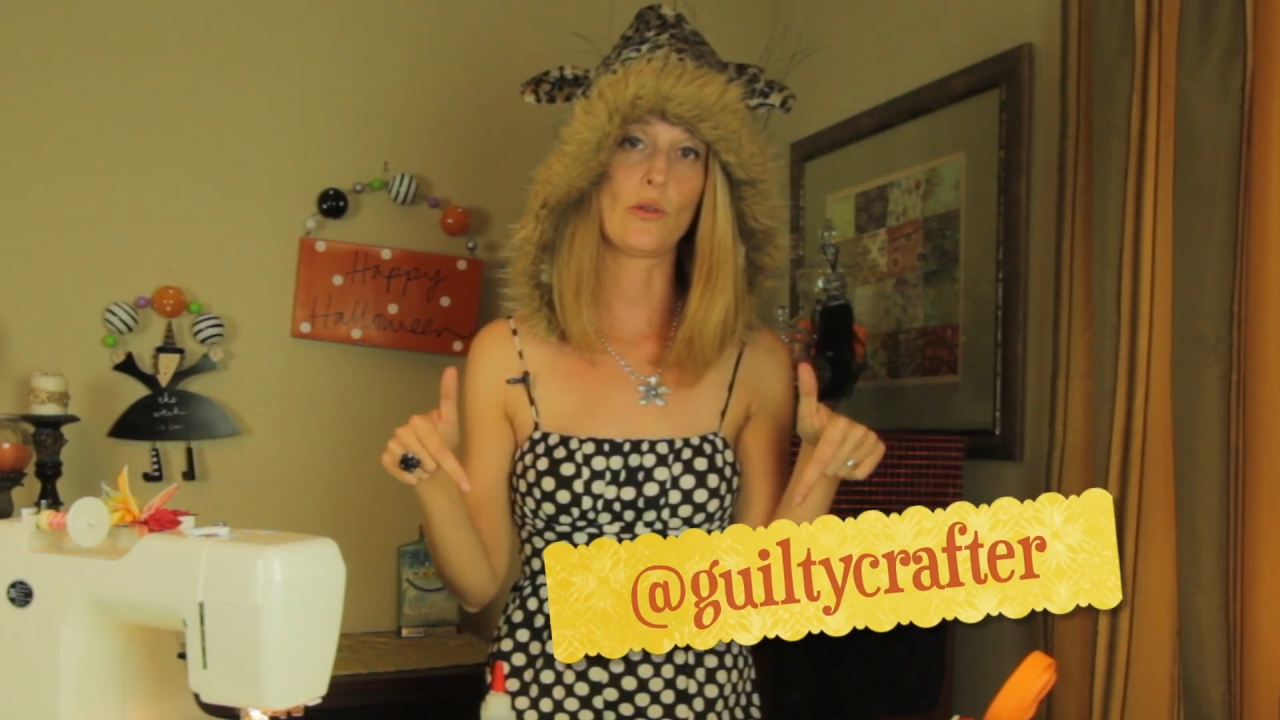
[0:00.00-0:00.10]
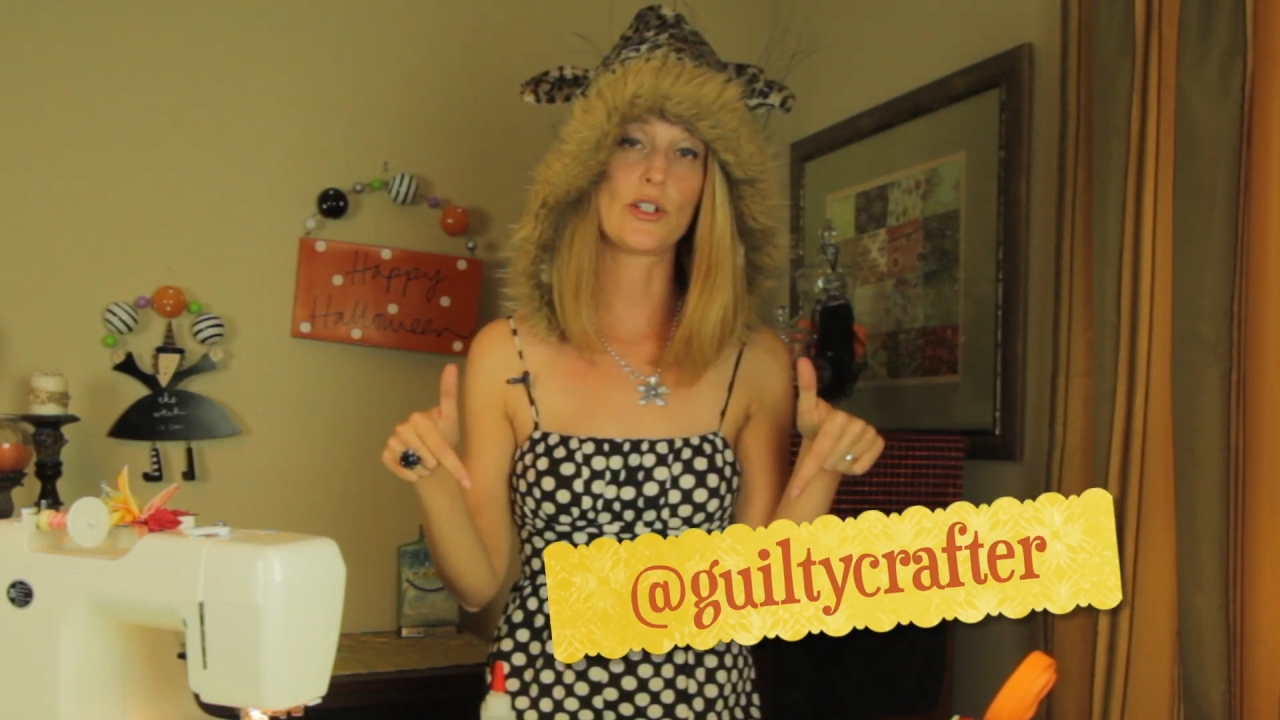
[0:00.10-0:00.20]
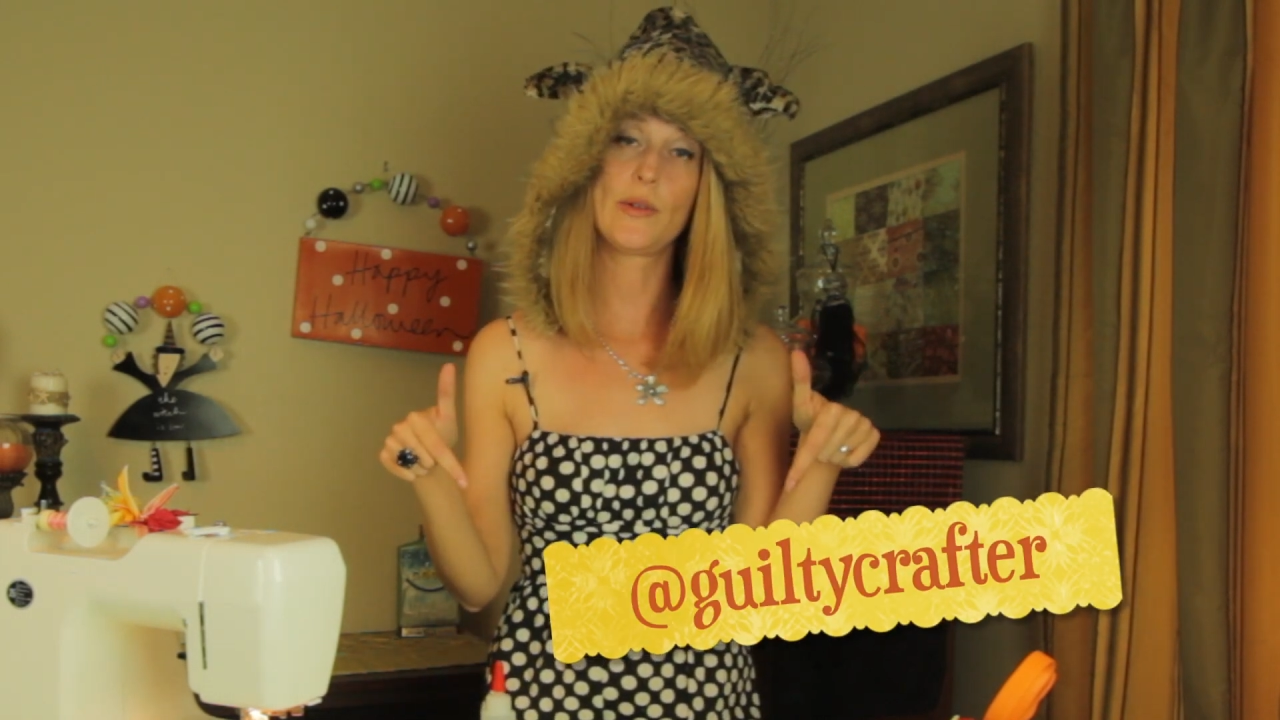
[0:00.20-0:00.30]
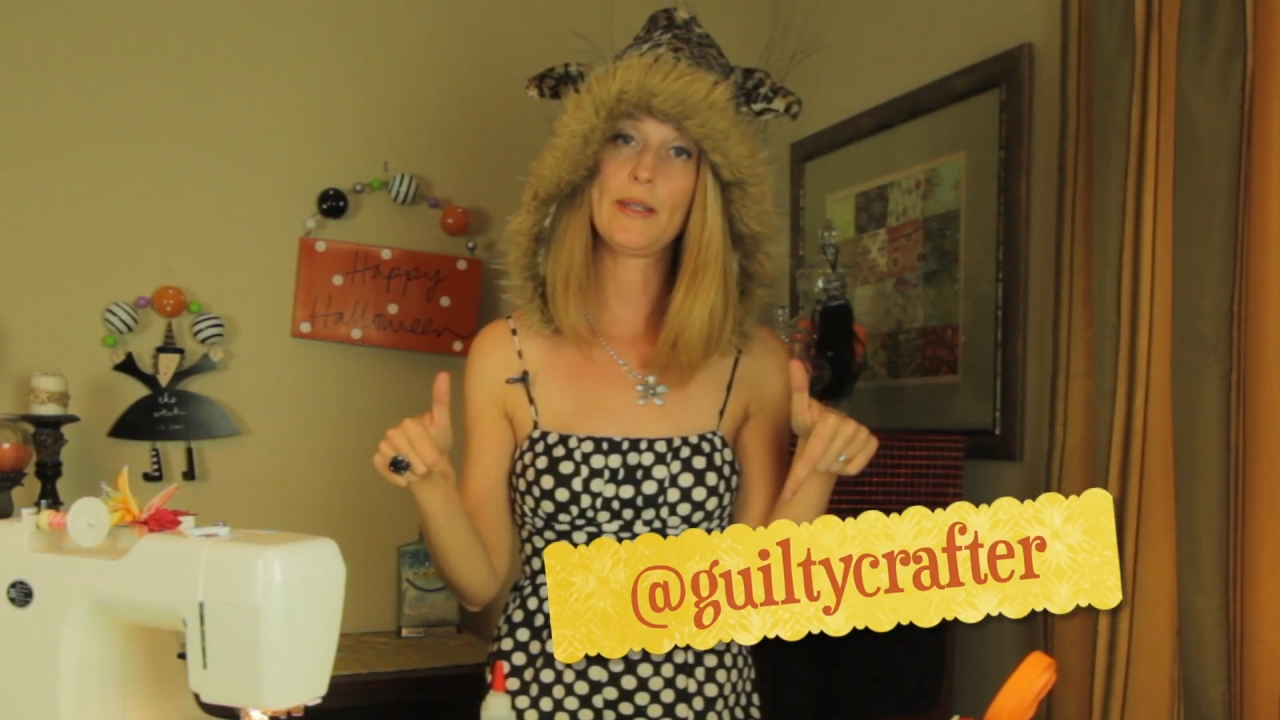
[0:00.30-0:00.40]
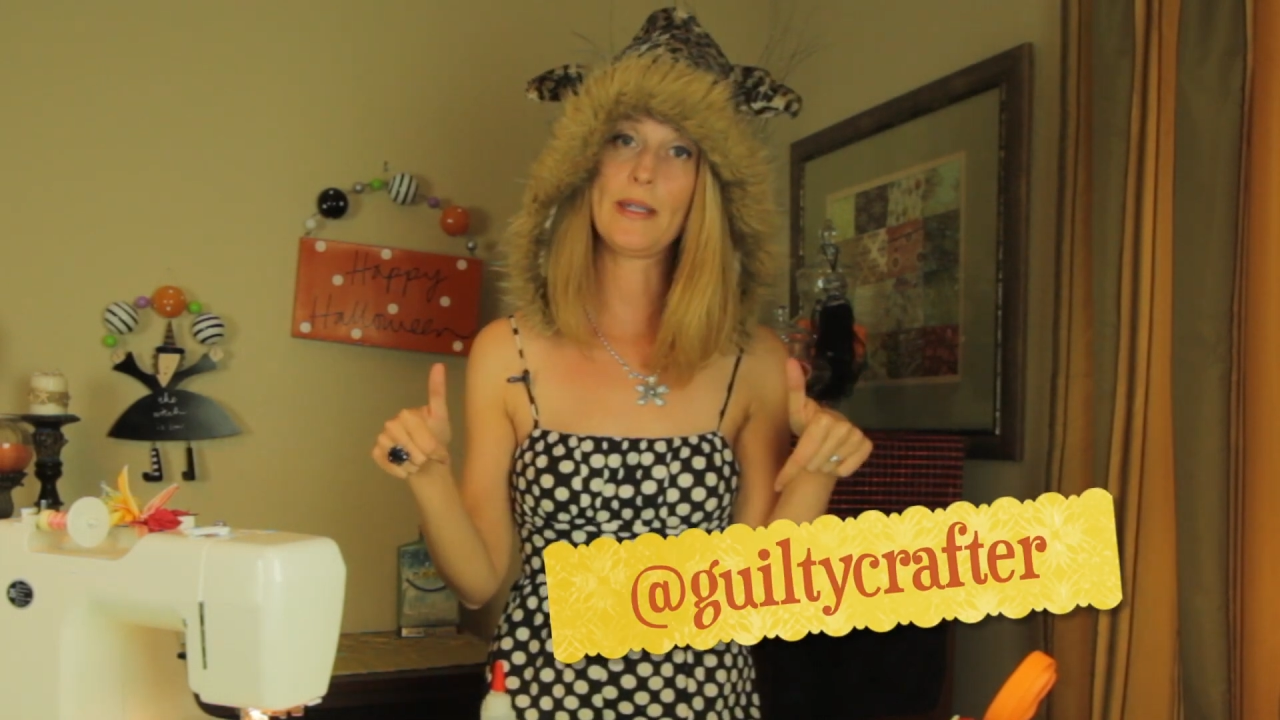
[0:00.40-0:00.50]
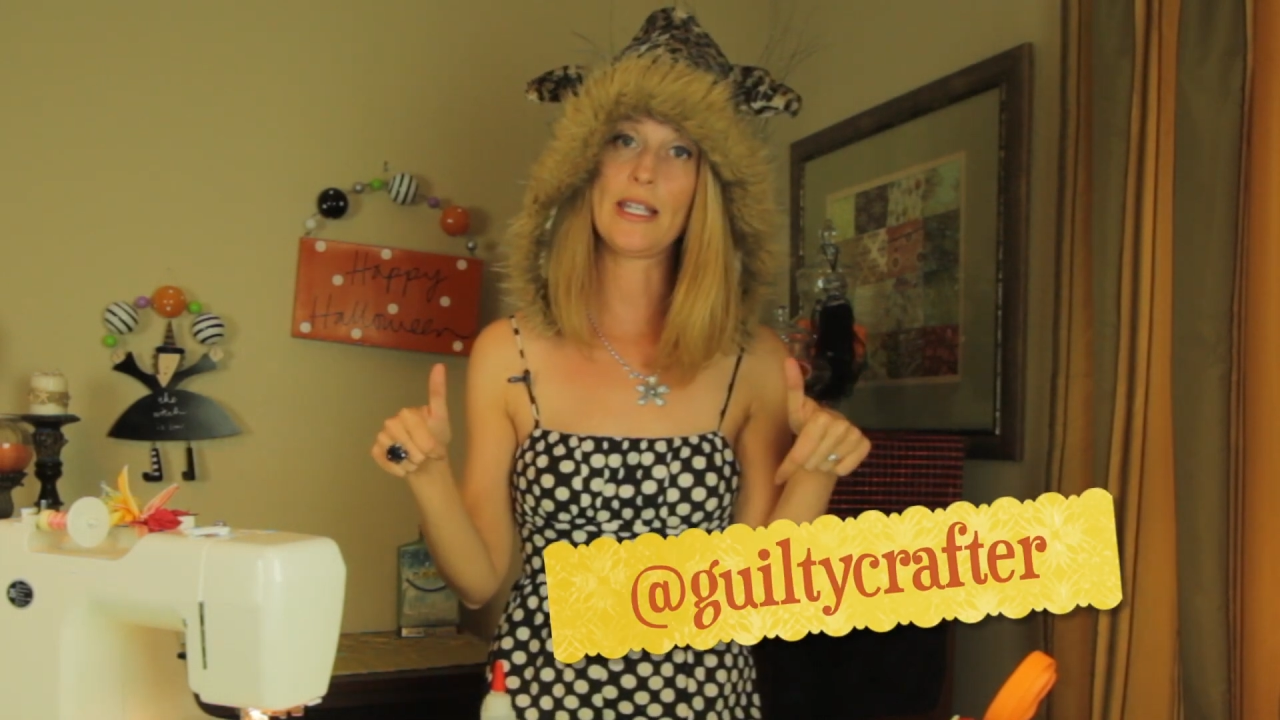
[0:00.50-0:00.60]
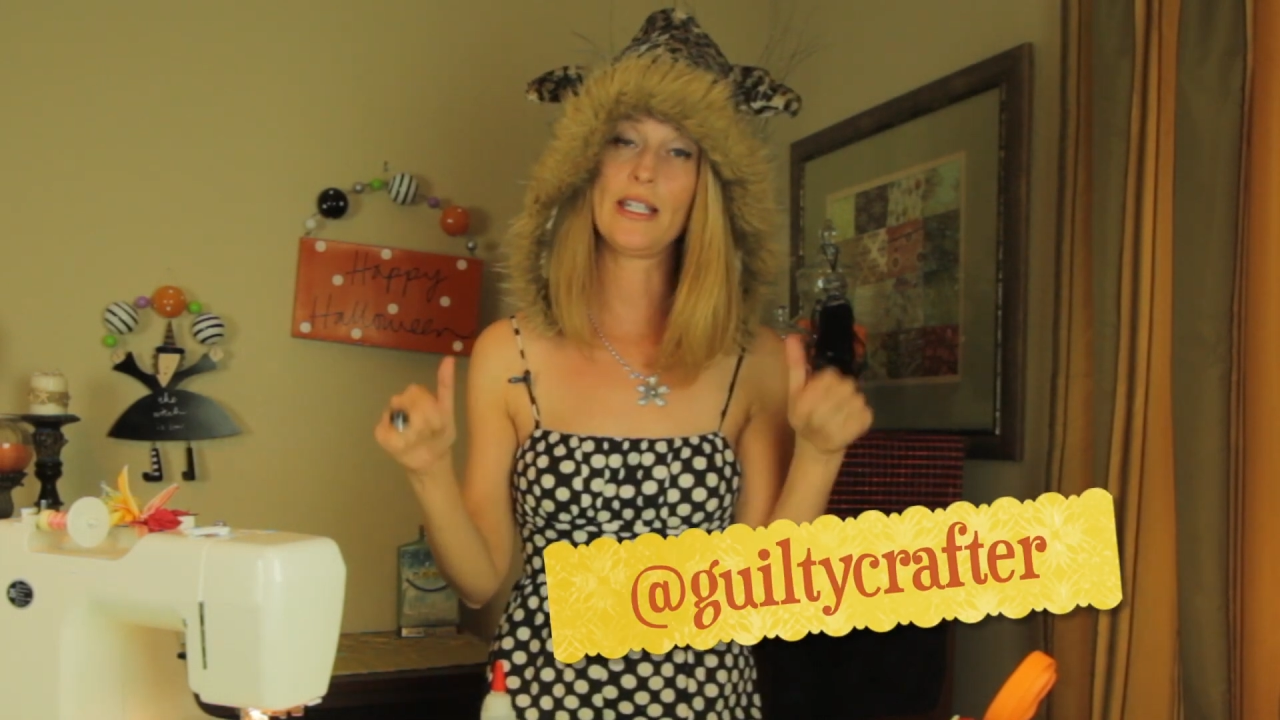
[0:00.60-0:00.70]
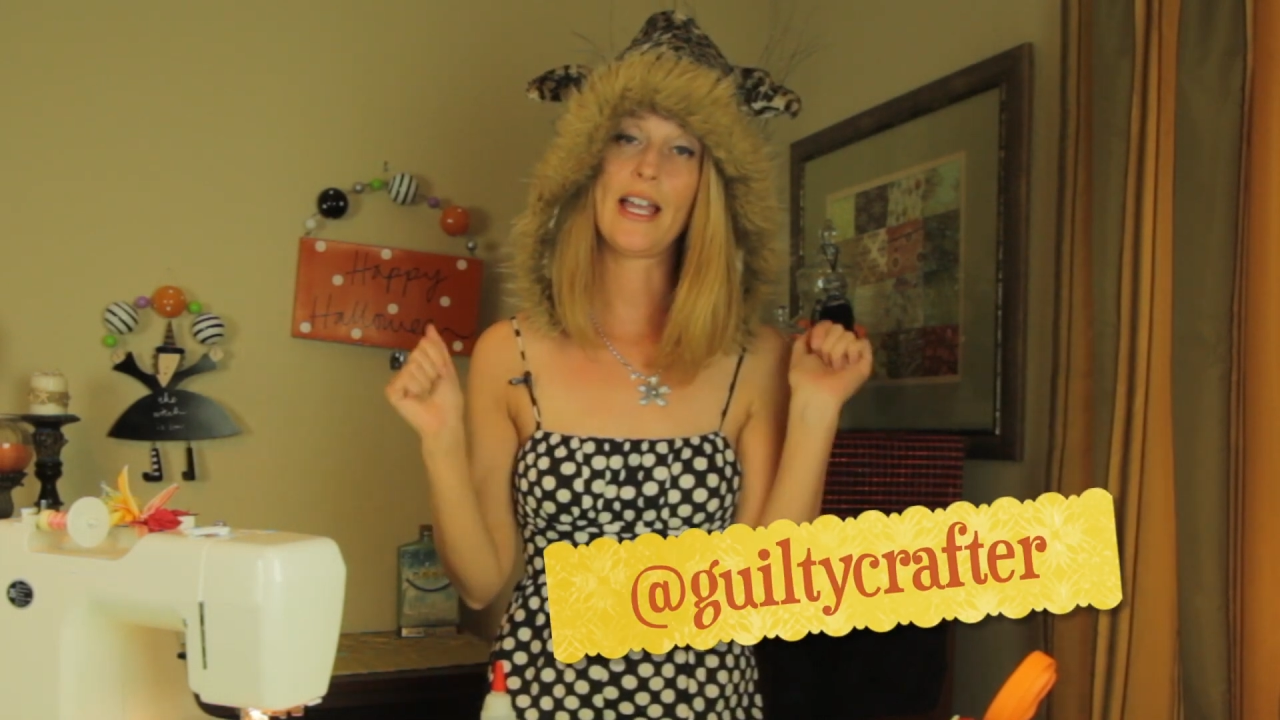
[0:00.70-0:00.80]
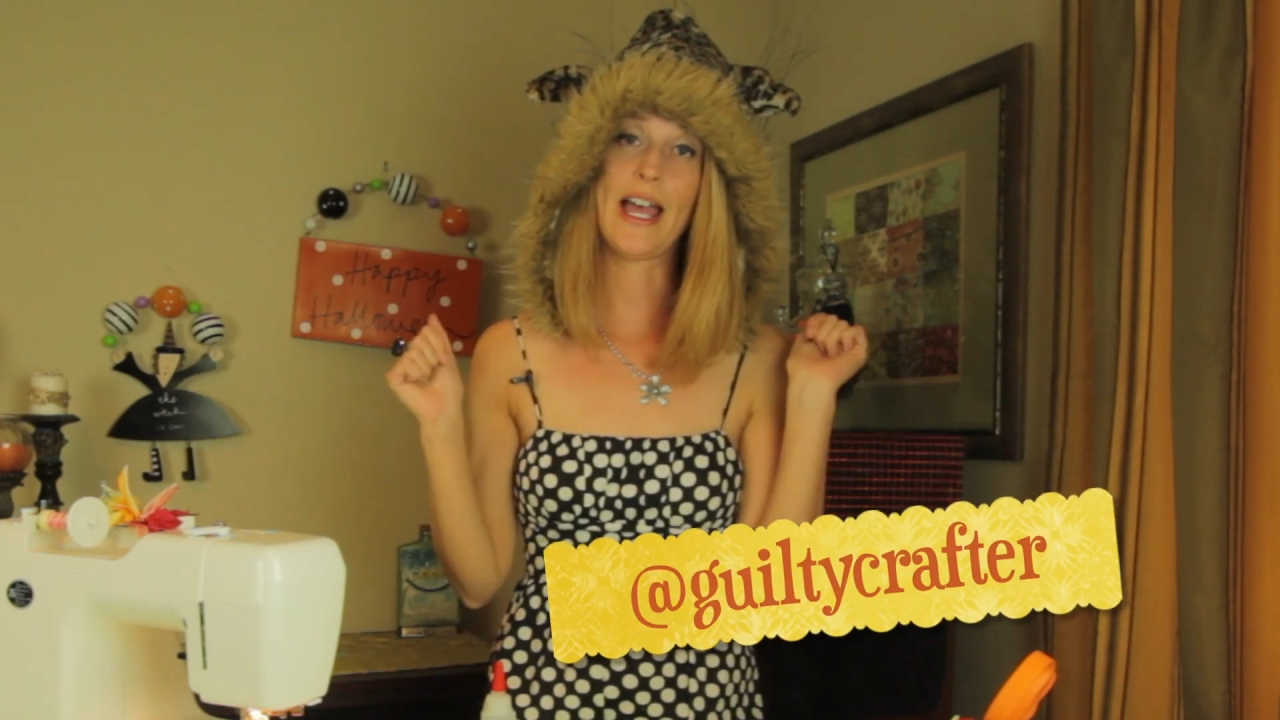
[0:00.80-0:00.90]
or tweet me